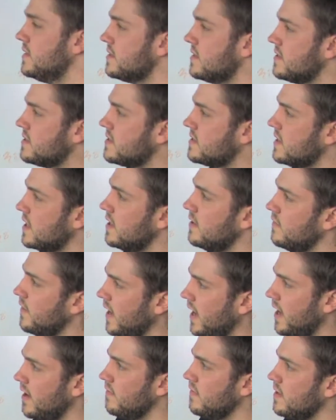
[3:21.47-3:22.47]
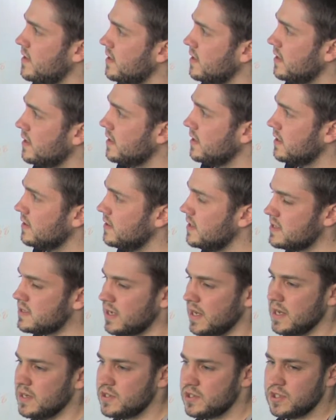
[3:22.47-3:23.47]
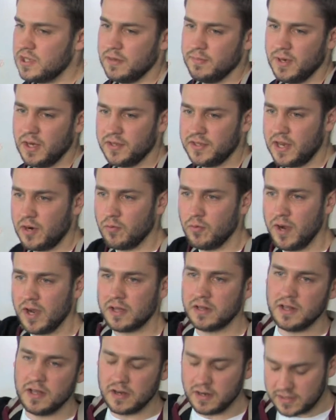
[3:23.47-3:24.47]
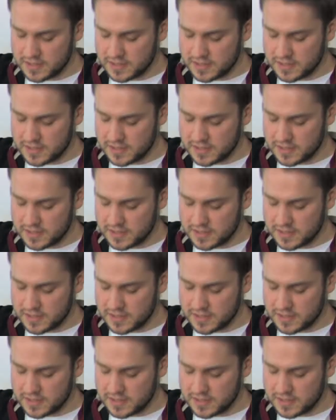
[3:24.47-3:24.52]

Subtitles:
is instead of having this HTML directly in